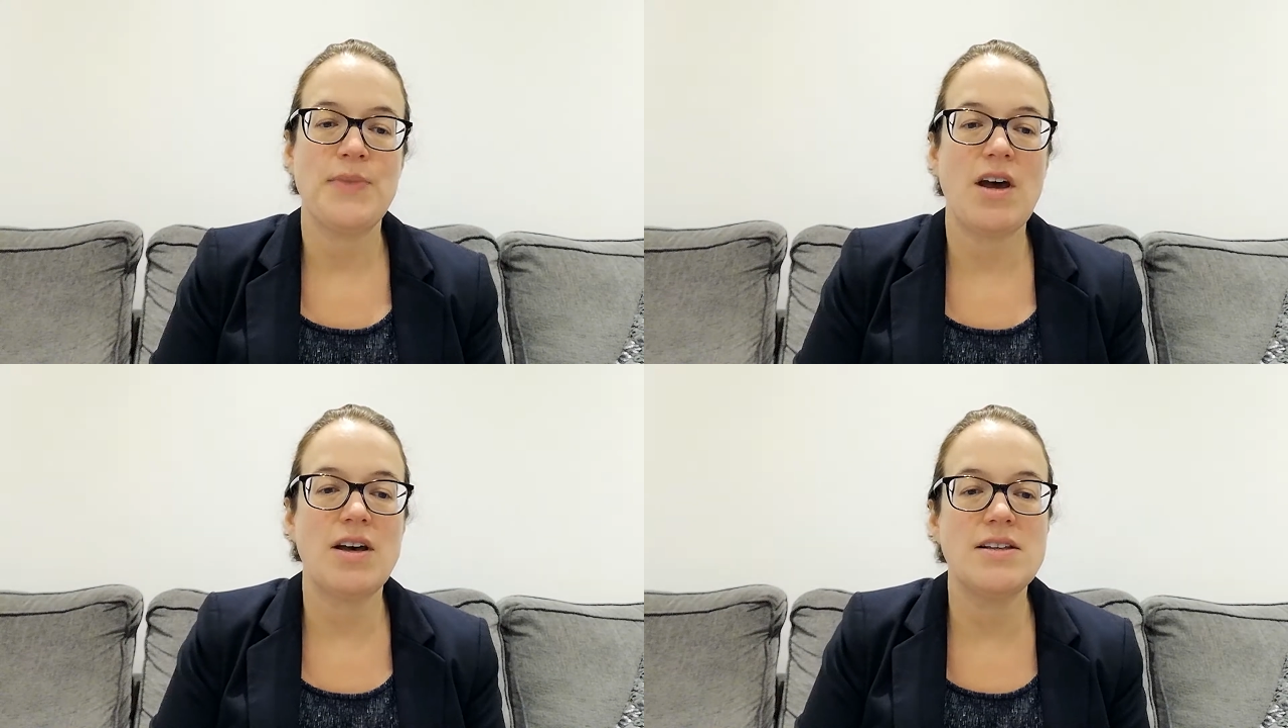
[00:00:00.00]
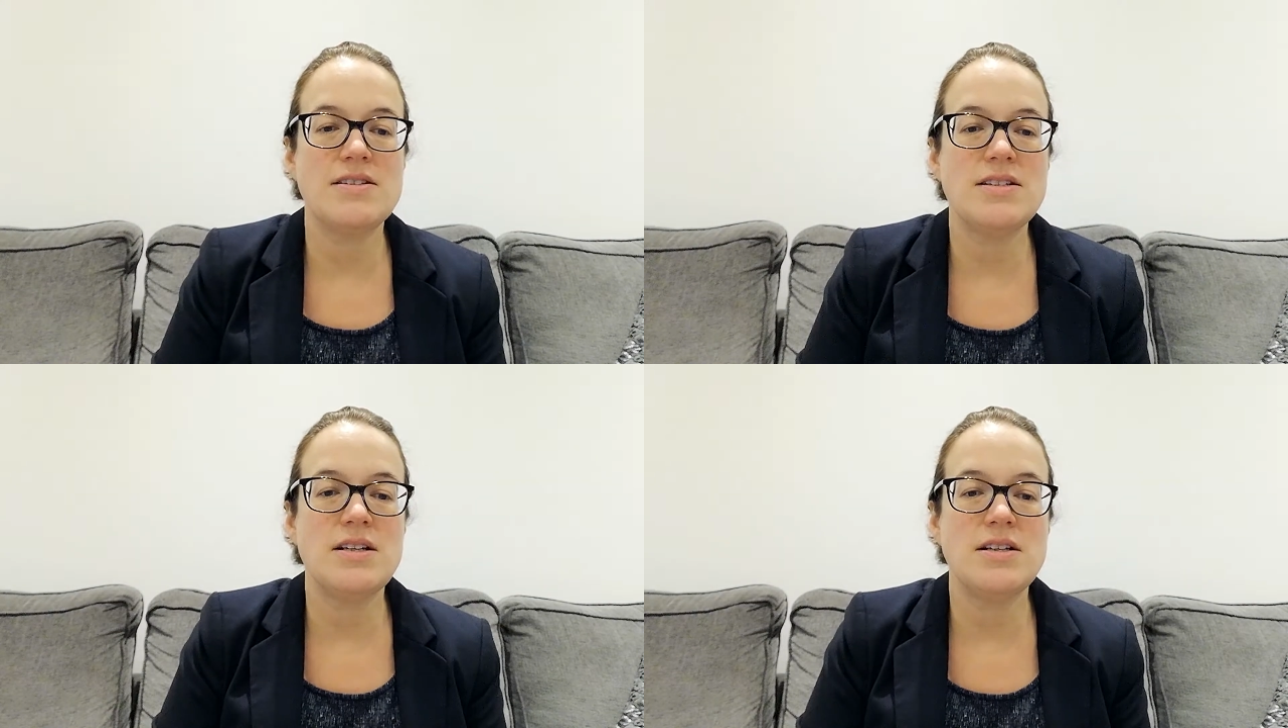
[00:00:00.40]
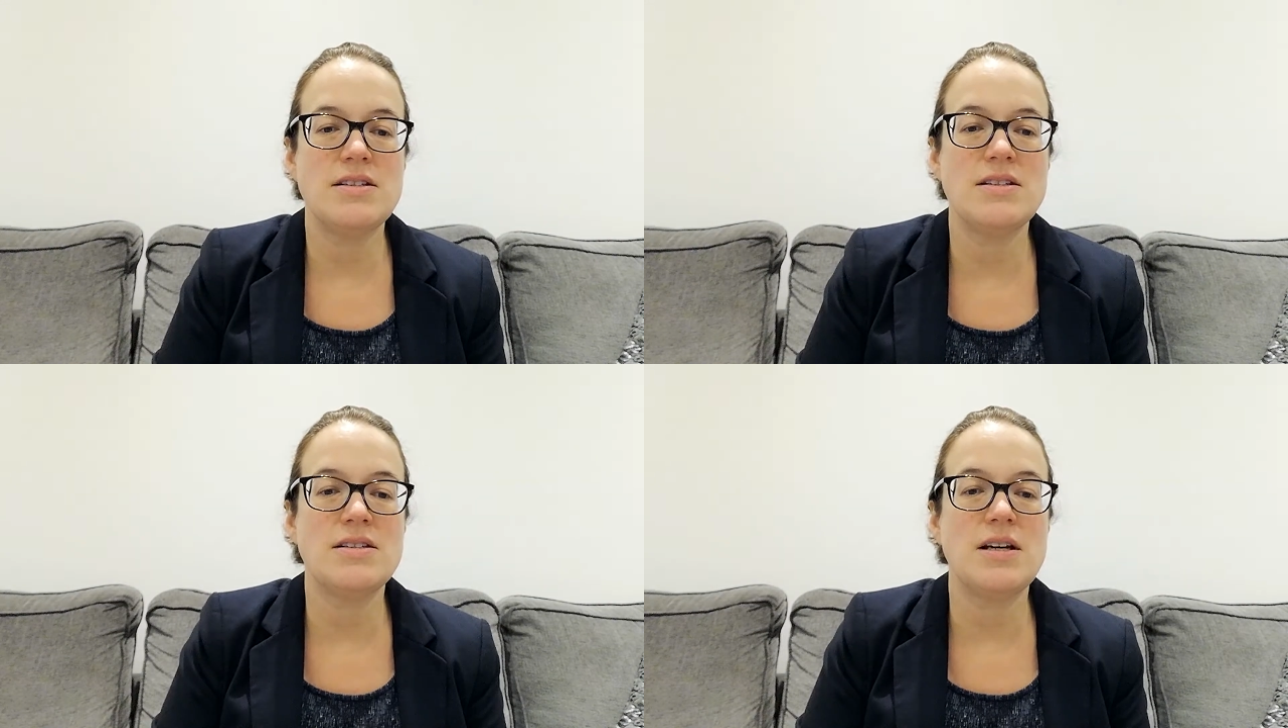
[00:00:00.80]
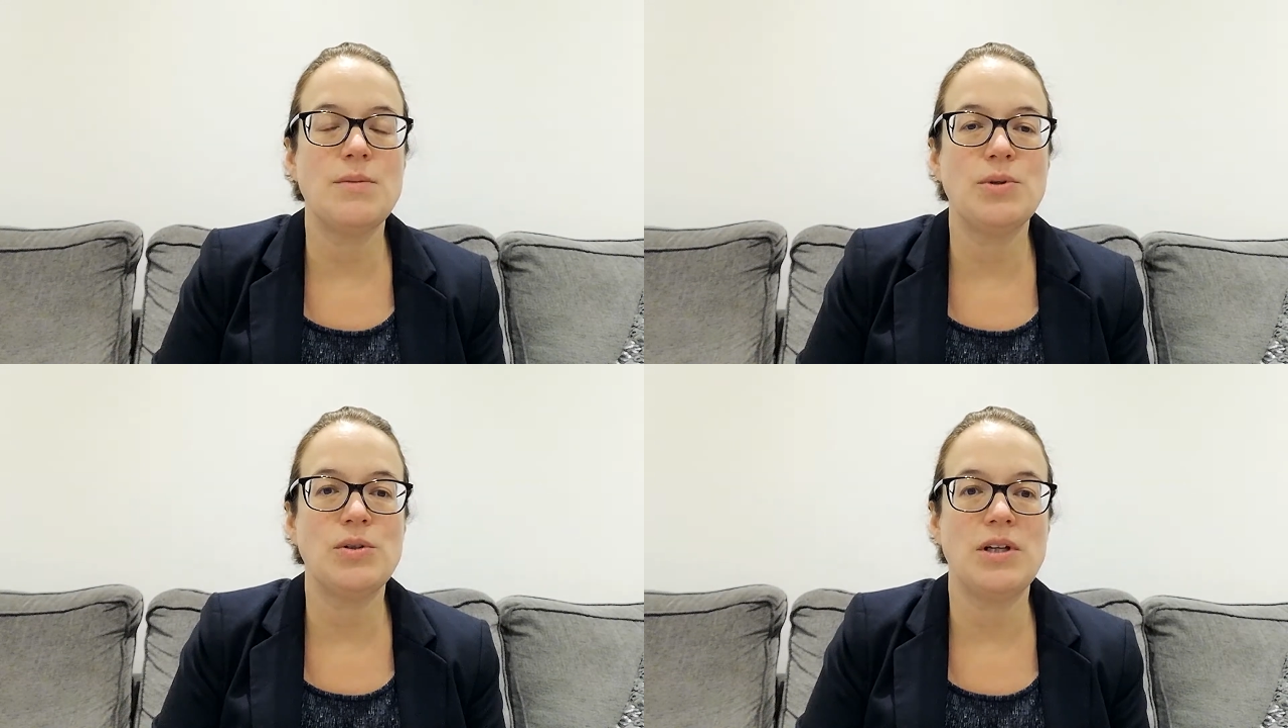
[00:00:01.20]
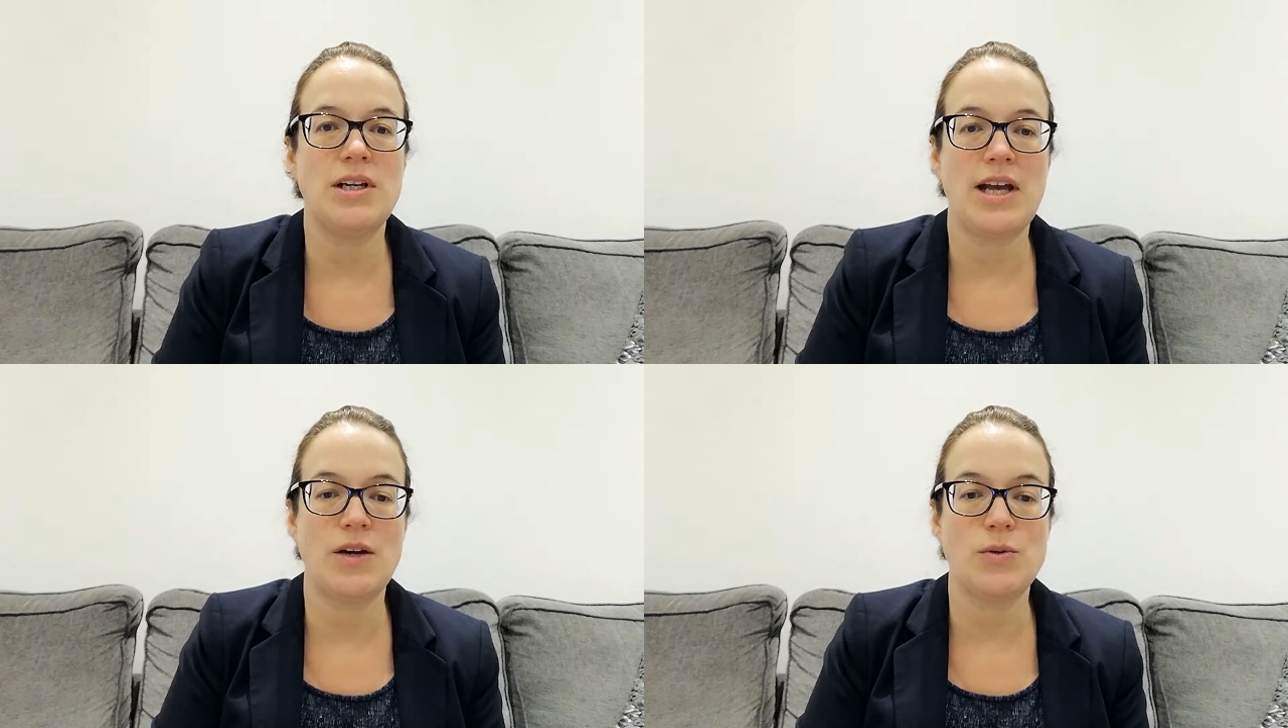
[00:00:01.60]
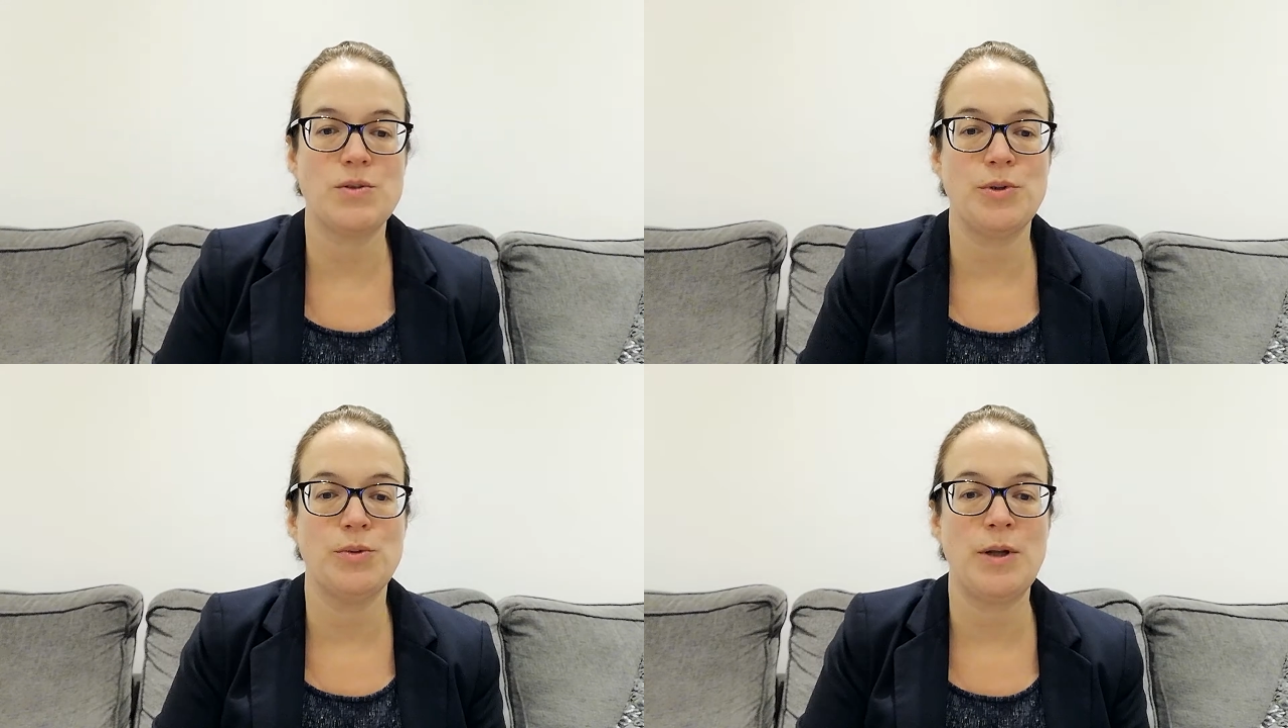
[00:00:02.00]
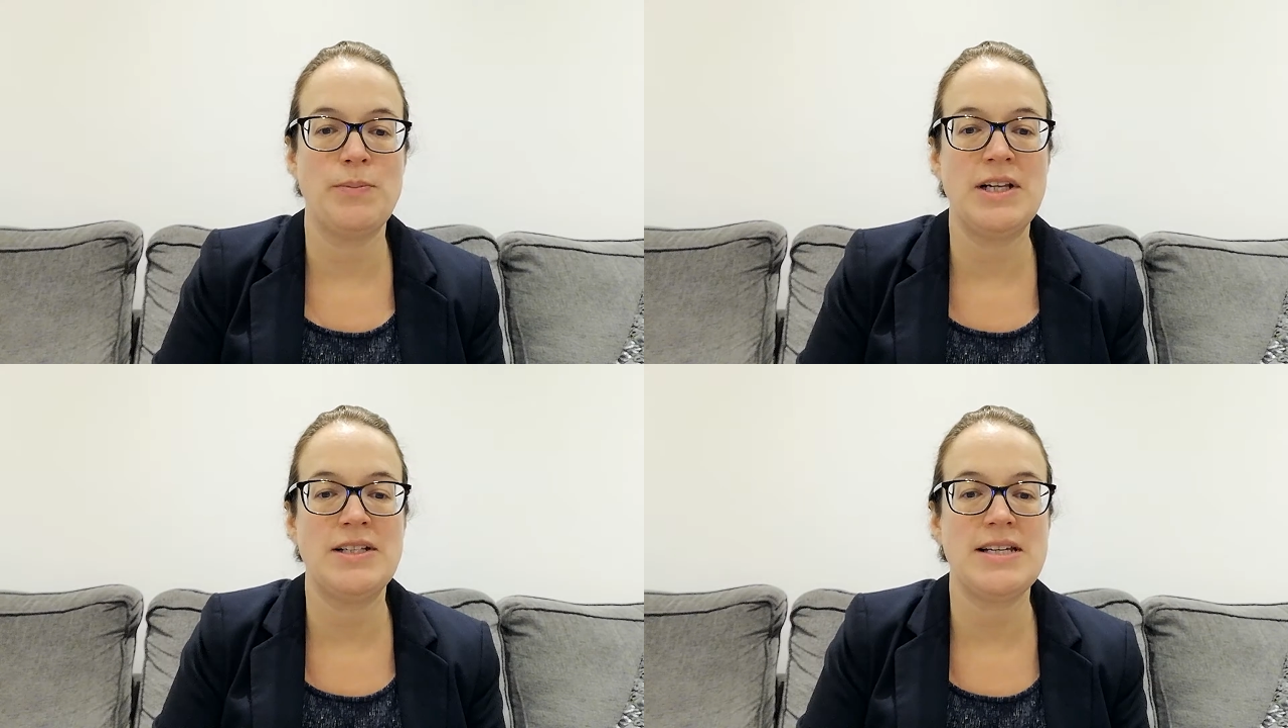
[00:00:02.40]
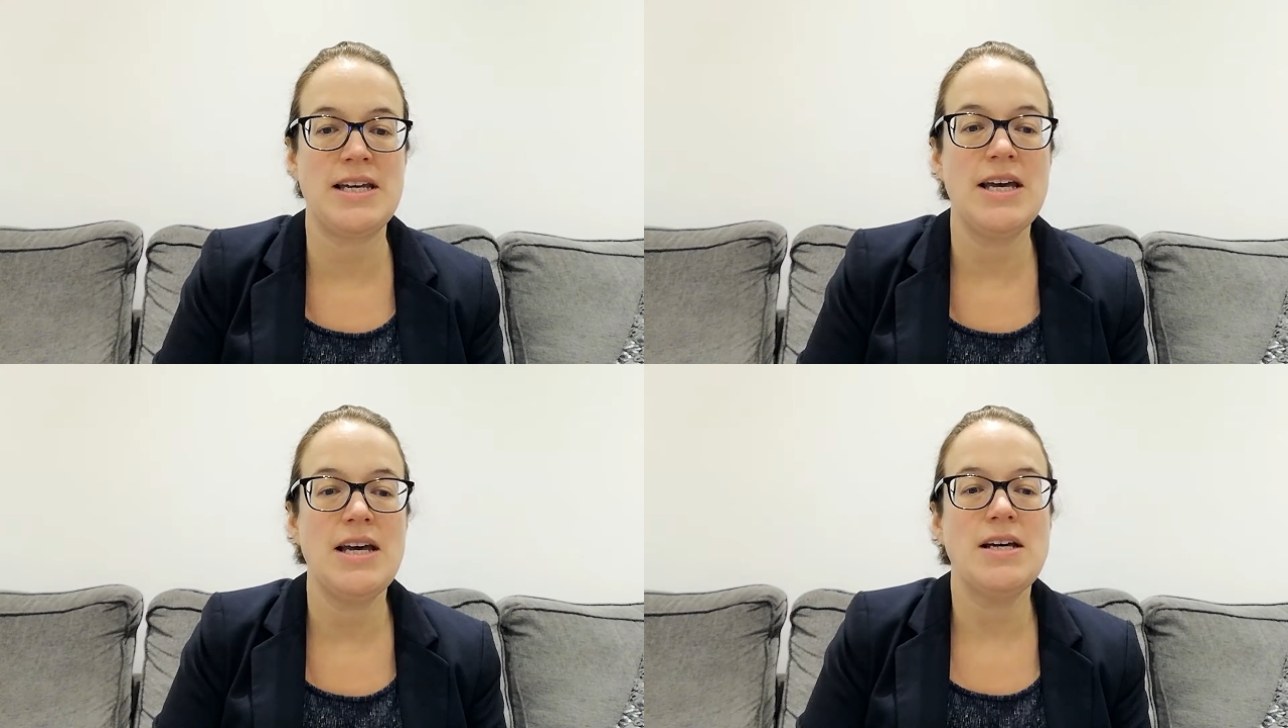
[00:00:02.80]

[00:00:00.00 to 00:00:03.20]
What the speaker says: I consider sustainable and equitable mobility